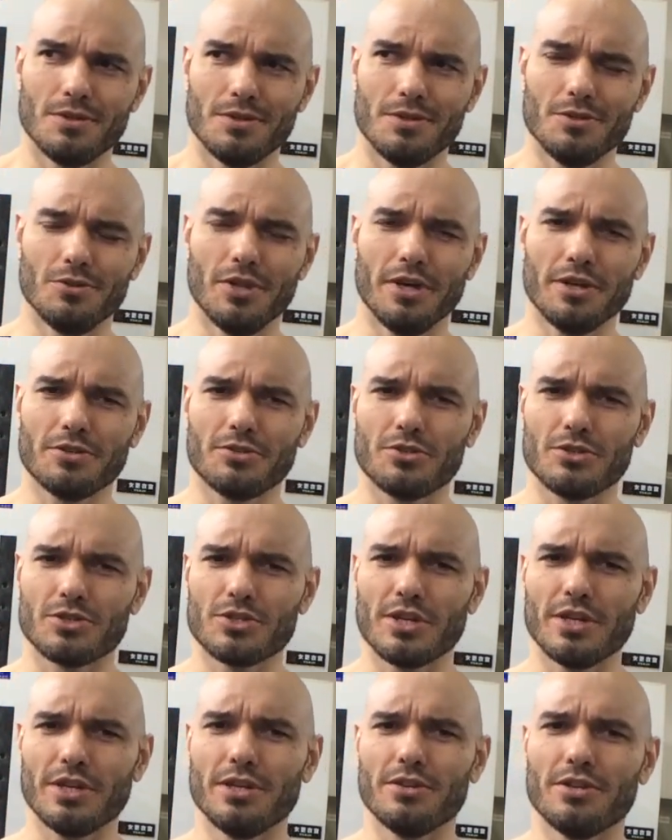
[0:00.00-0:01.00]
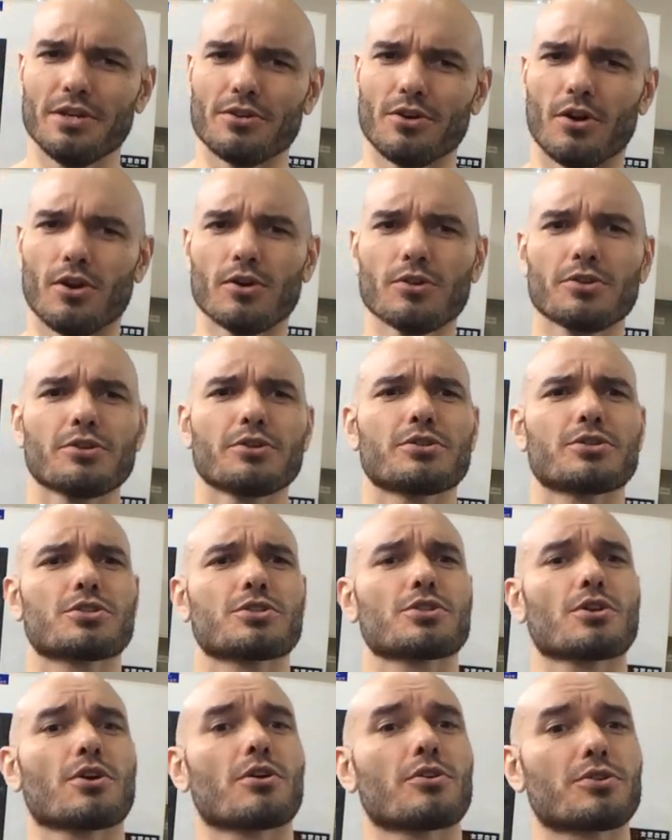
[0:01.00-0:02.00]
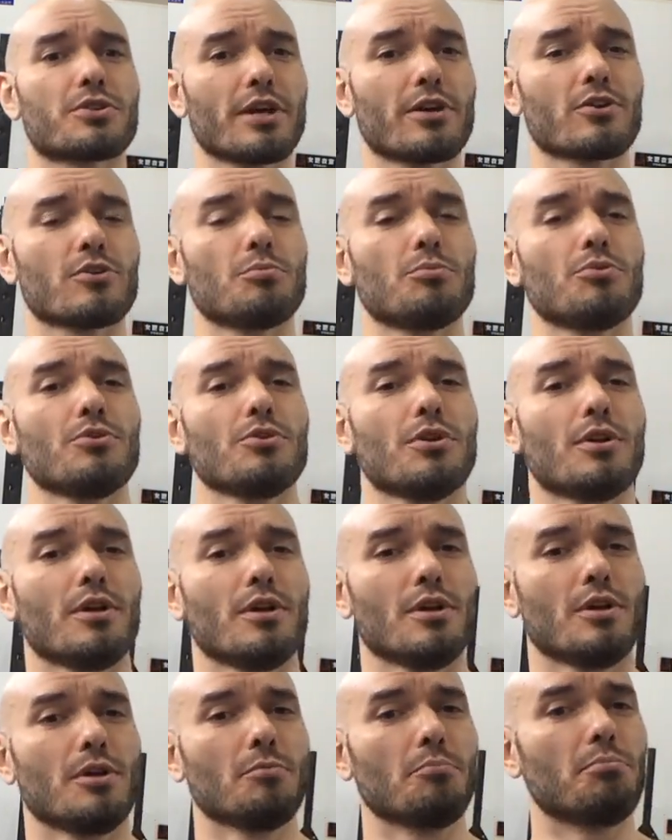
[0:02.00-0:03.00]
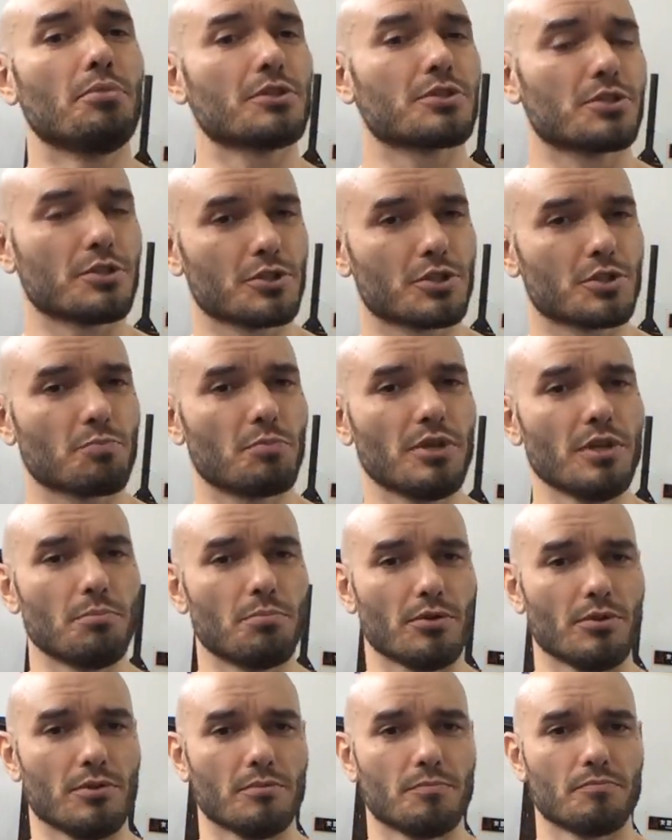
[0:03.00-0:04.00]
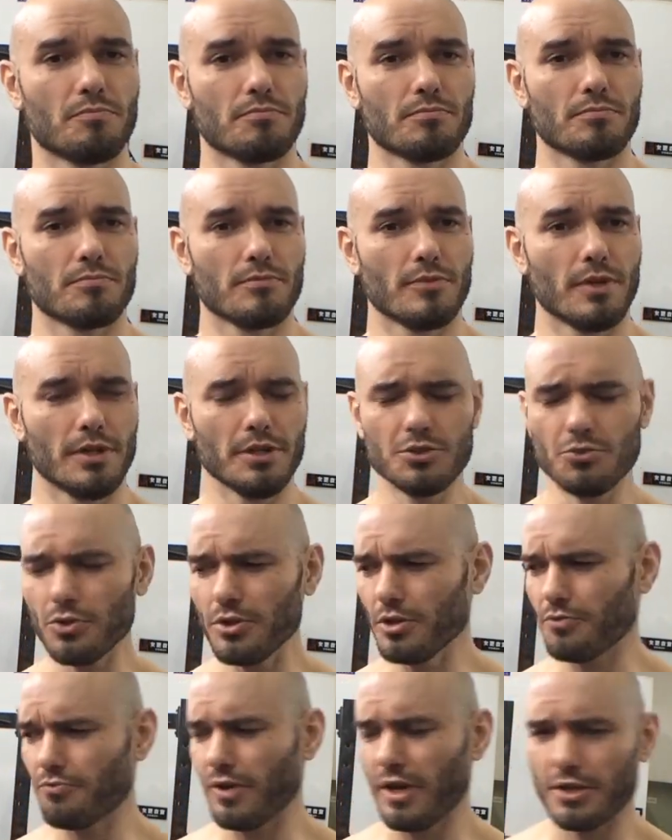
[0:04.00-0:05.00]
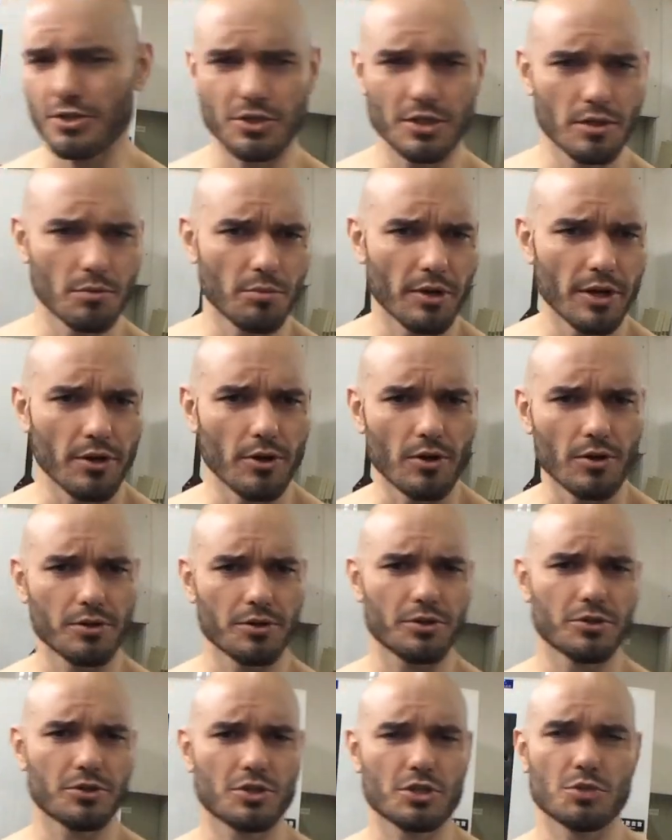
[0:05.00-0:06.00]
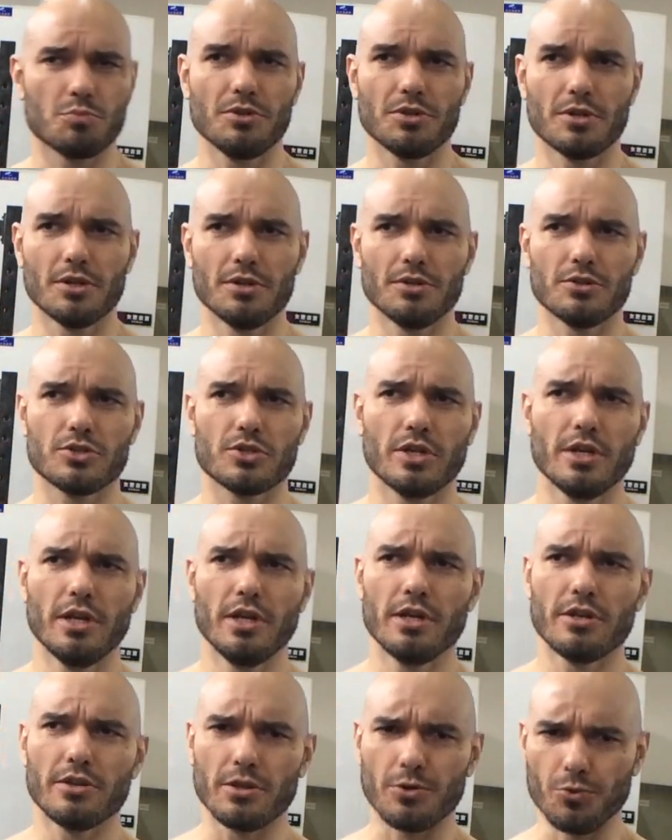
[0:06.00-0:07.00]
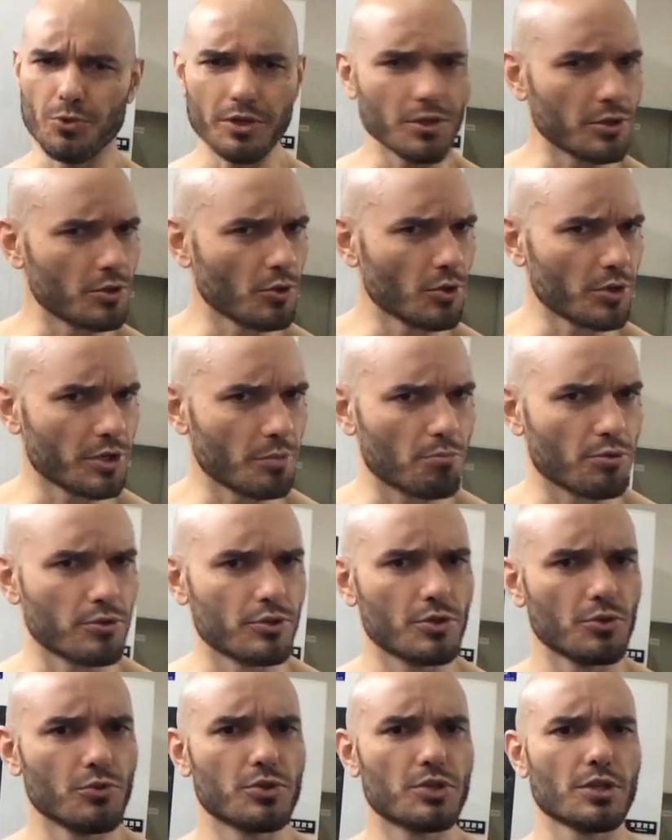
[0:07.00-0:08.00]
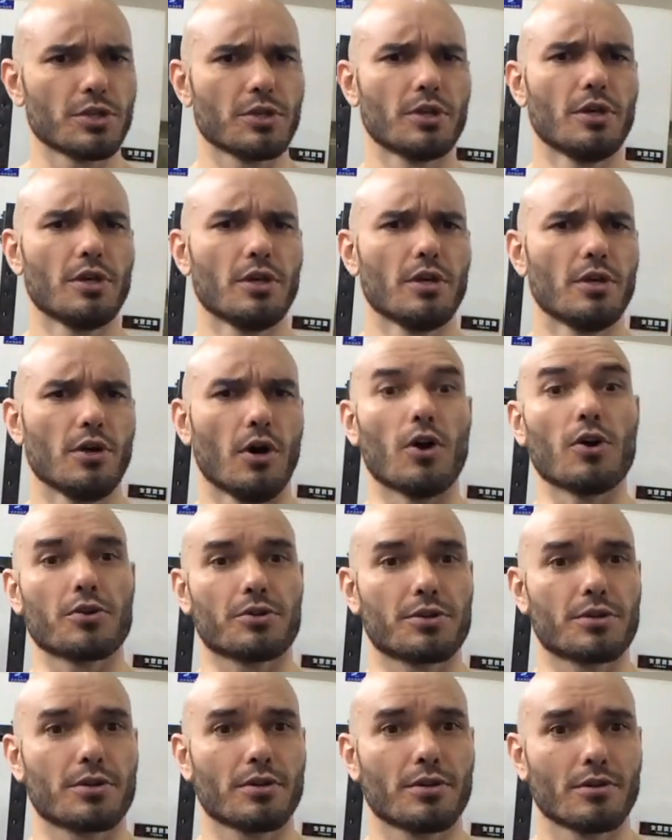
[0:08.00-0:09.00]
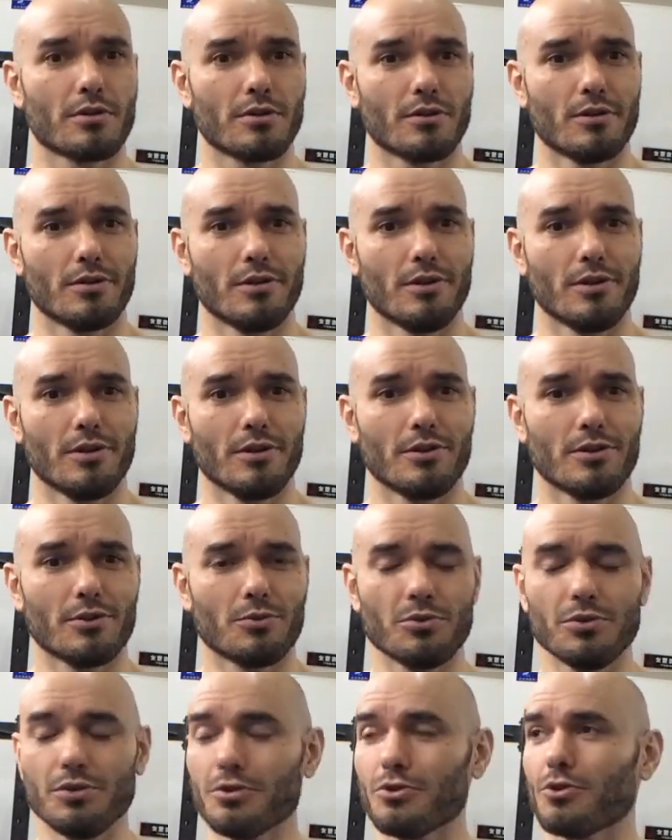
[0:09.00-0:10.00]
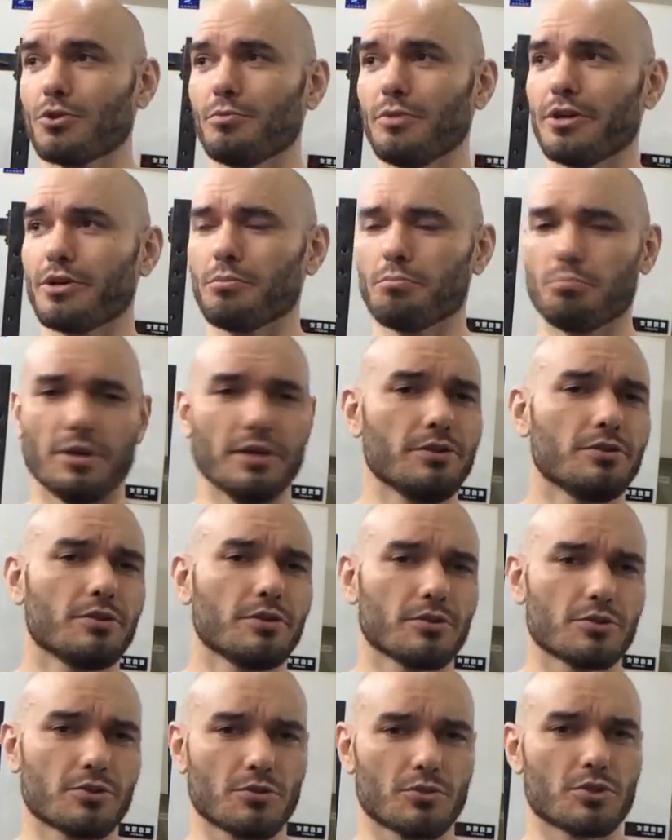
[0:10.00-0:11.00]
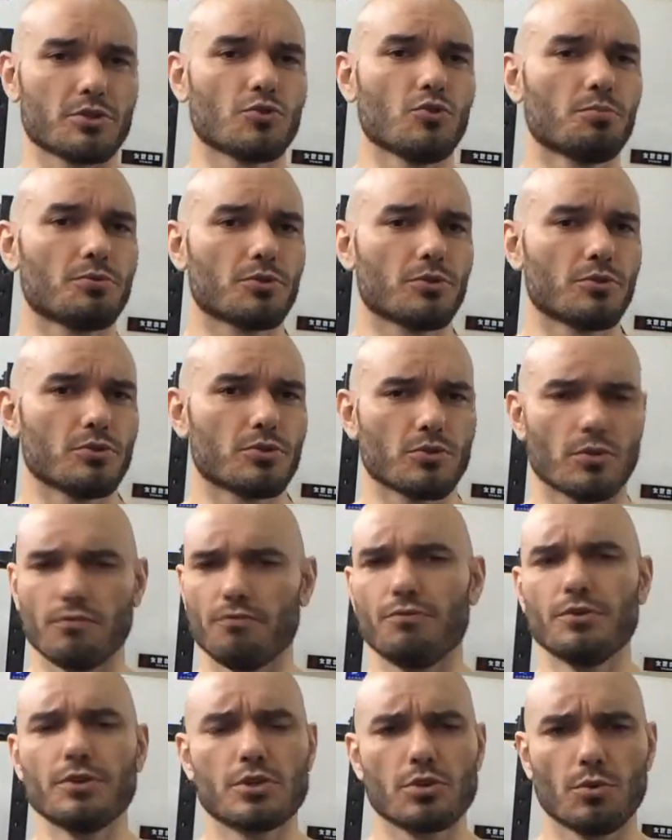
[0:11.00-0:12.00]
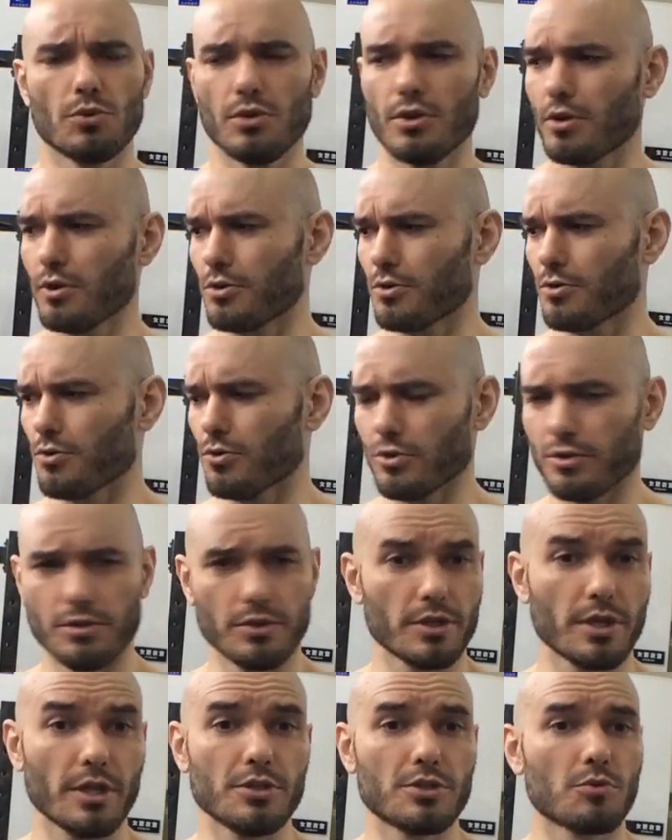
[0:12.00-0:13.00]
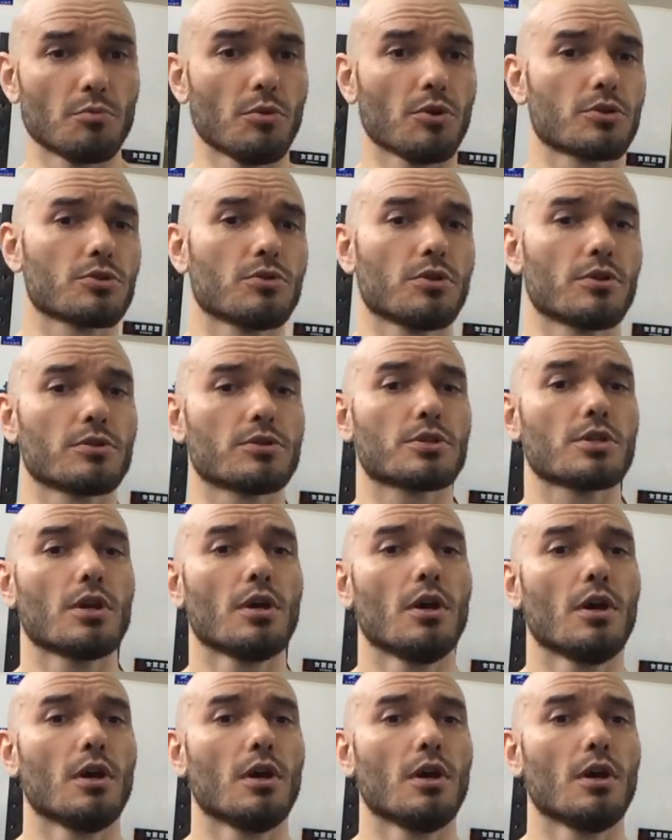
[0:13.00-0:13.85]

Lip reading: liked to say that artists are terrible business people. And he's really fascinated by artists because they're really good at producing art. They're really good at making paintings or sculptures or visual art, or in the case of martial arts,